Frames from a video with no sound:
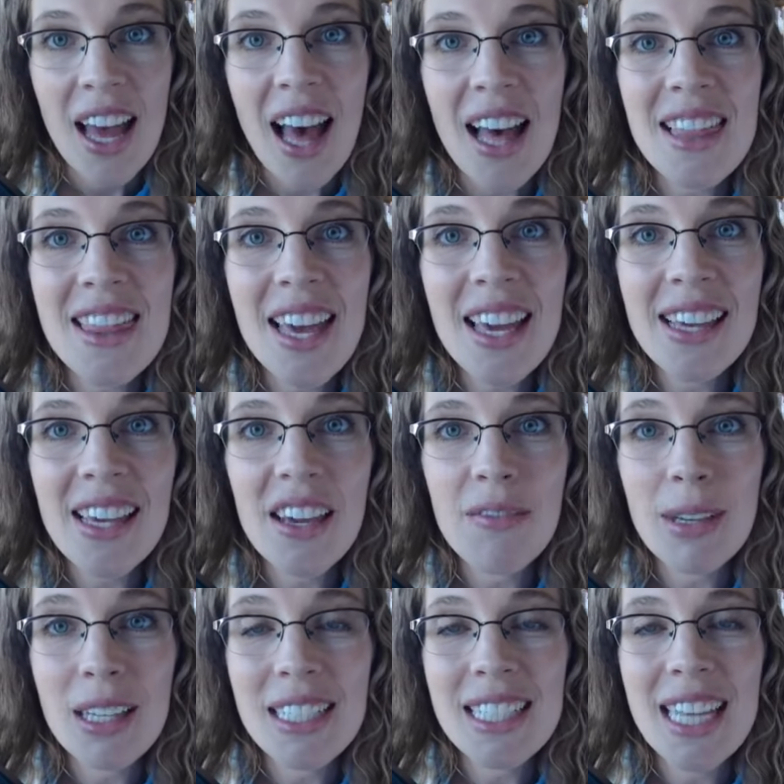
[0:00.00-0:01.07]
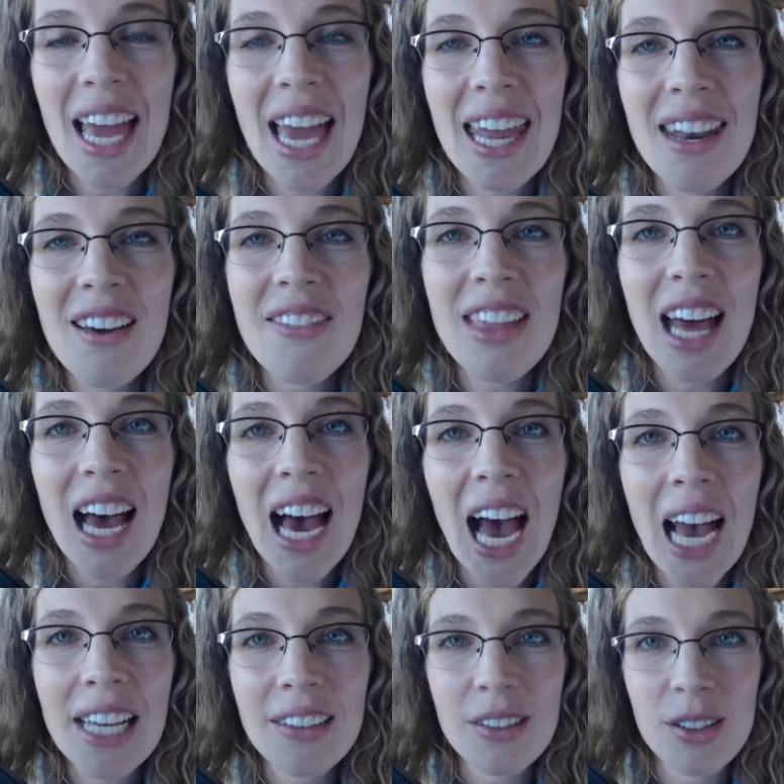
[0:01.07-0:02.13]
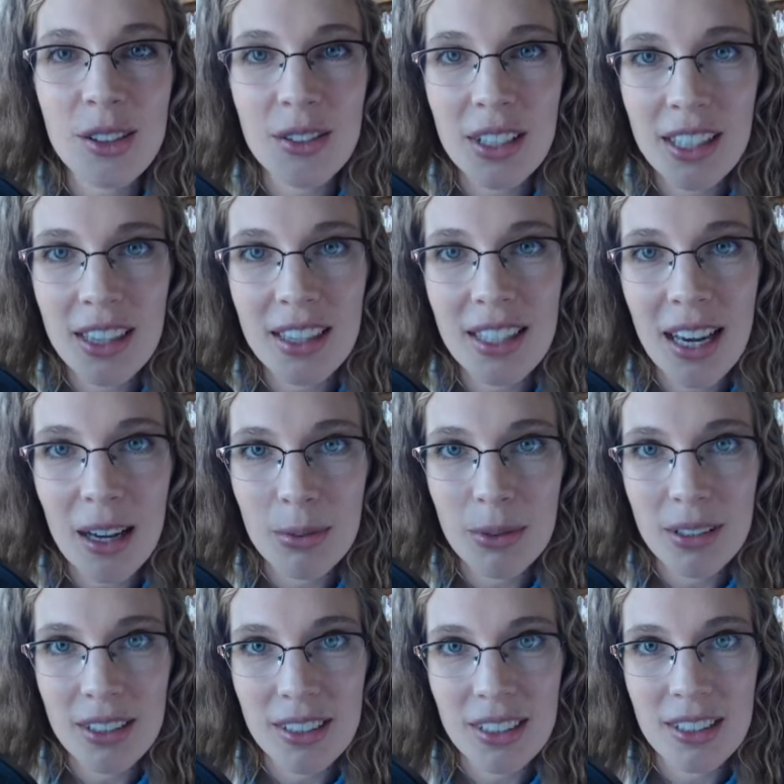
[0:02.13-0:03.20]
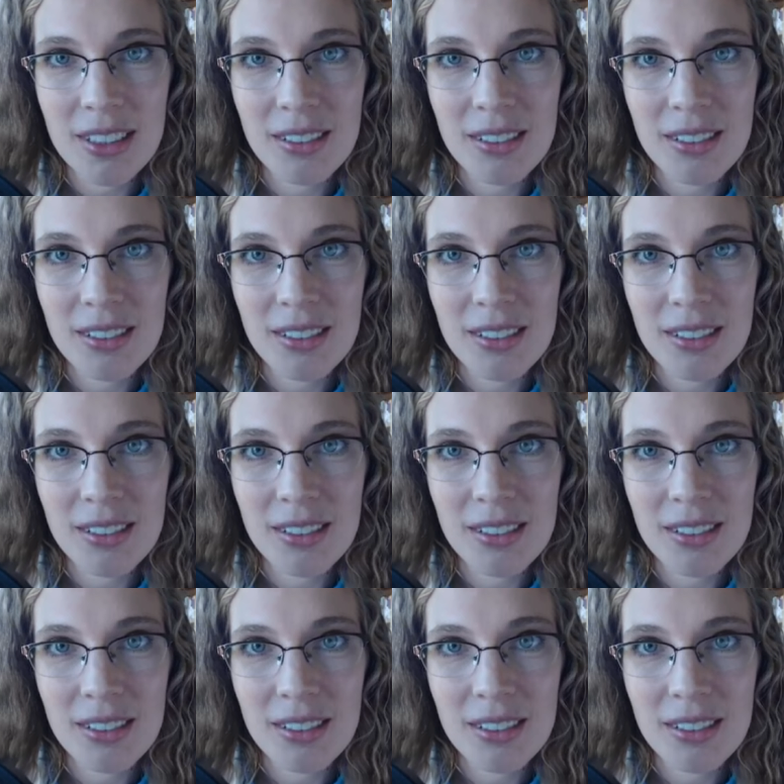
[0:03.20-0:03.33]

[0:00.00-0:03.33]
And they gave me 10 of the highest strength tablets